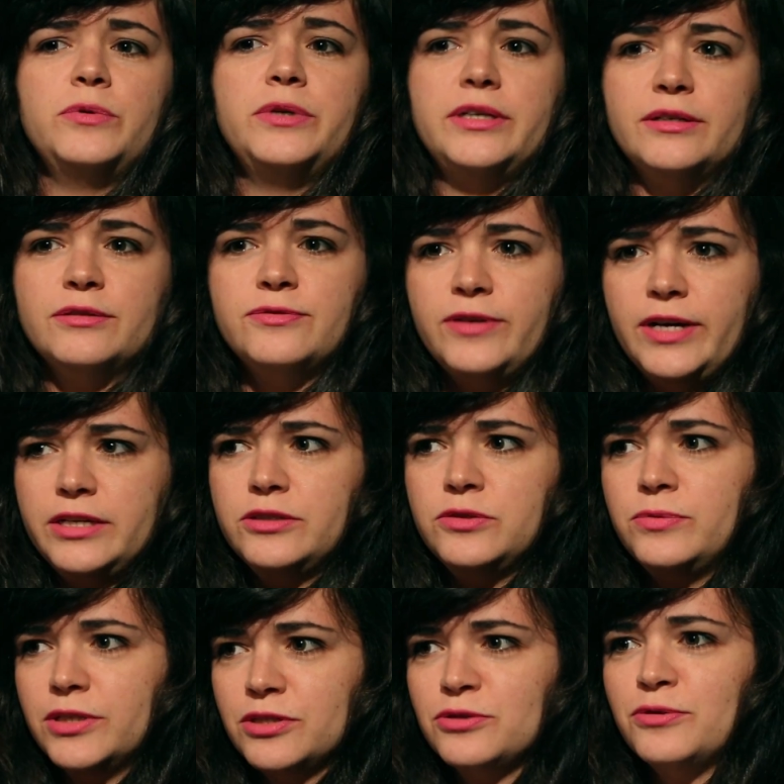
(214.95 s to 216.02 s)
We are
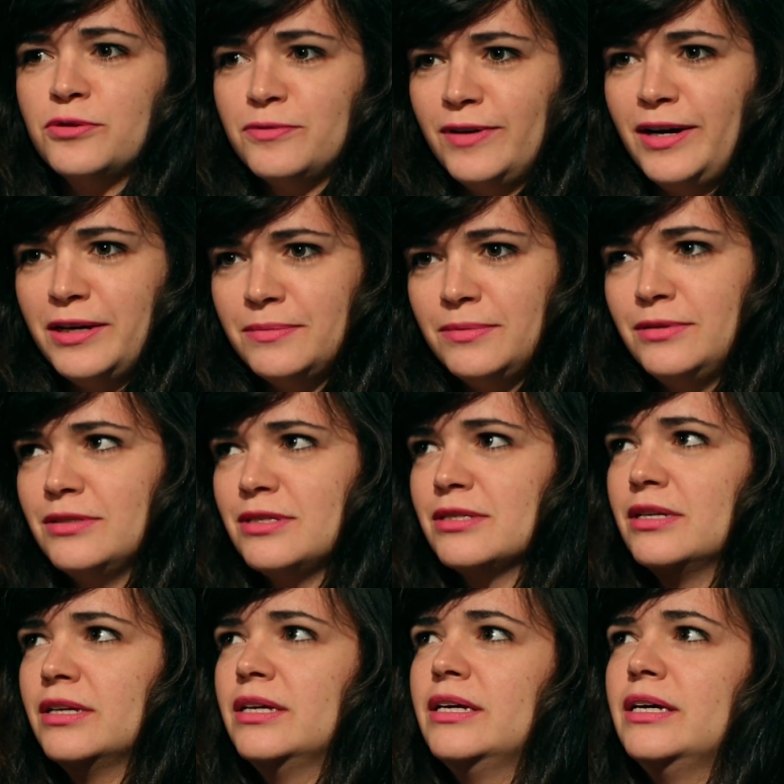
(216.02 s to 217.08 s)
fighters, we're
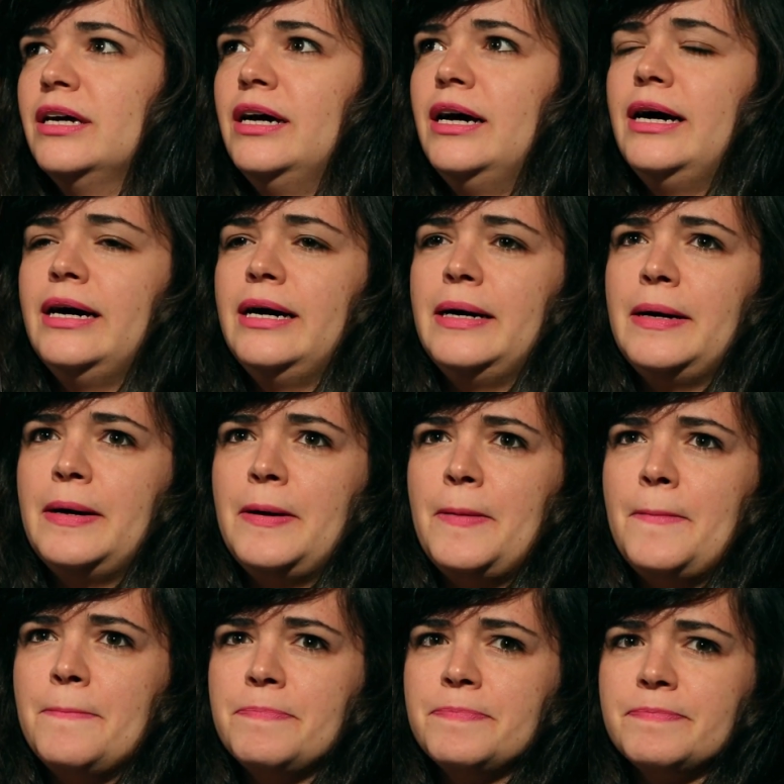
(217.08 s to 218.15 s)
survivals.
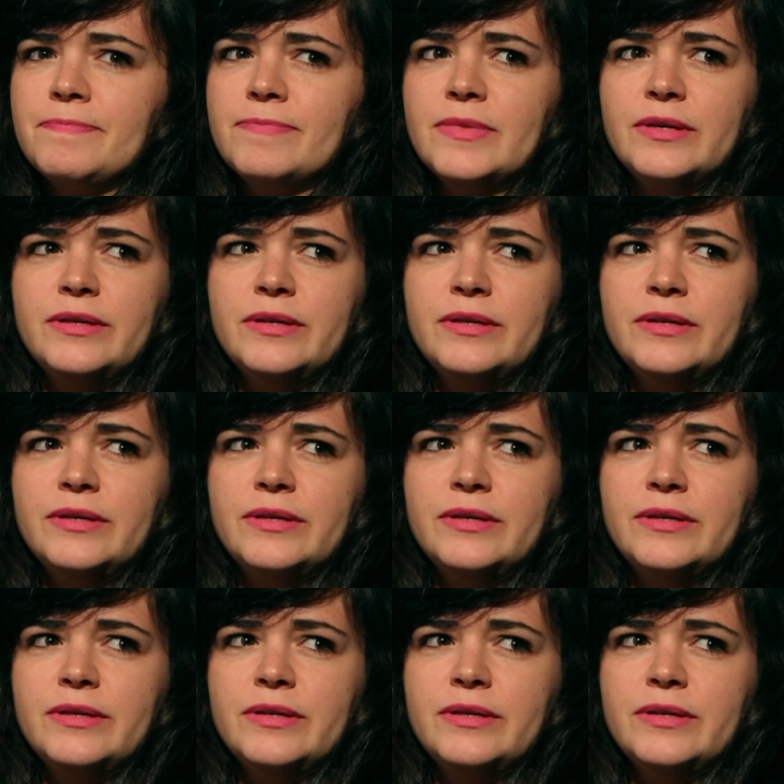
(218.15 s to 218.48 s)
And